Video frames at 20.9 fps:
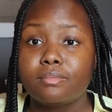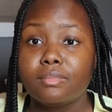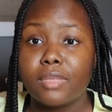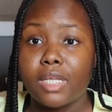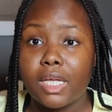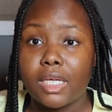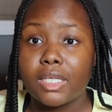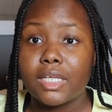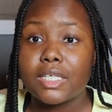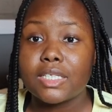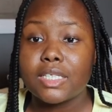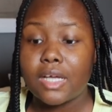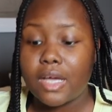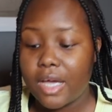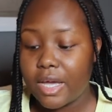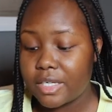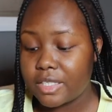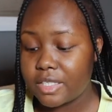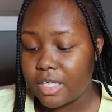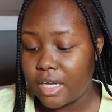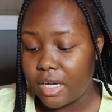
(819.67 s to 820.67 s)
Like, that's how
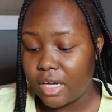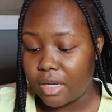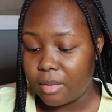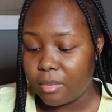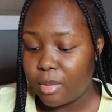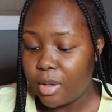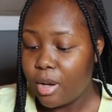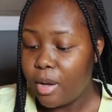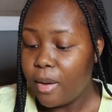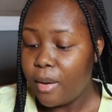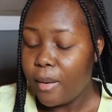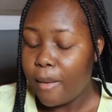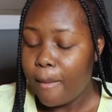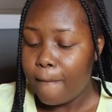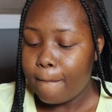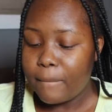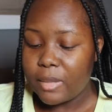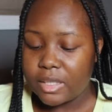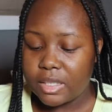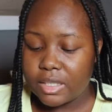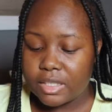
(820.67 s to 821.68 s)
ashy I am.
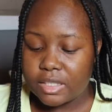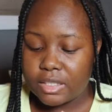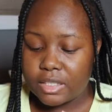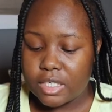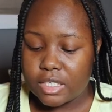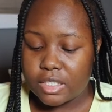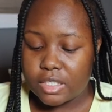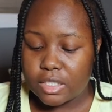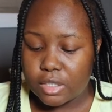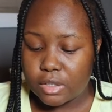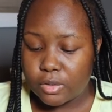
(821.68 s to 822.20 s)
But this is just